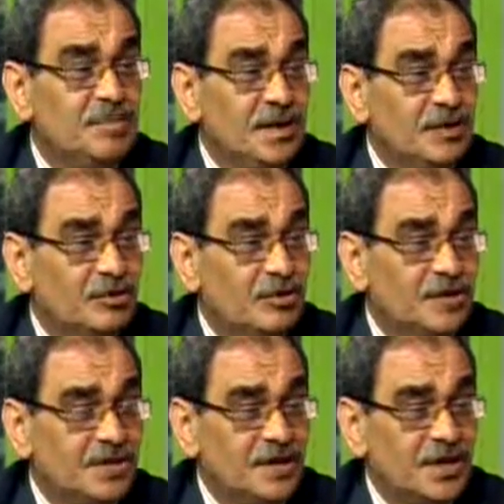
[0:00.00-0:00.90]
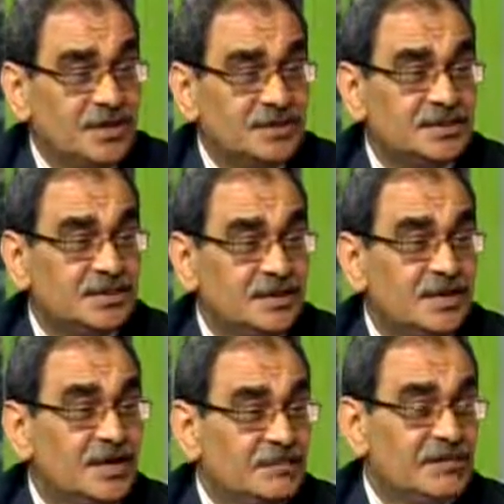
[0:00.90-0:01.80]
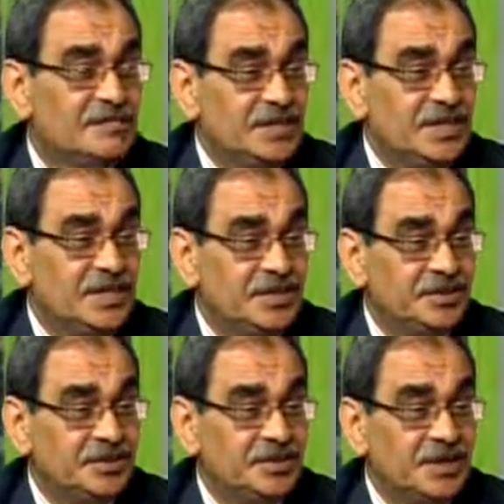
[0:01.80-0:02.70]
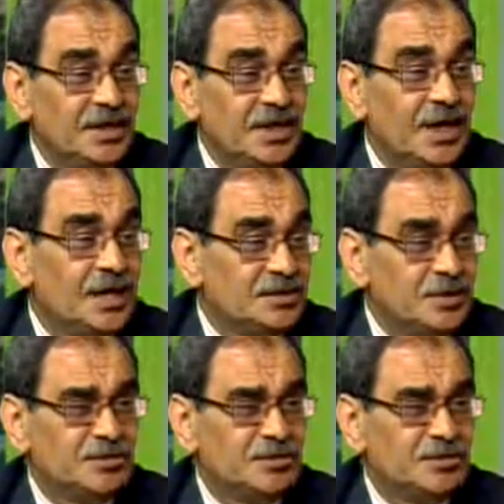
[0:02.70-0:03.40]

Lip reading: built over the last 15 years, as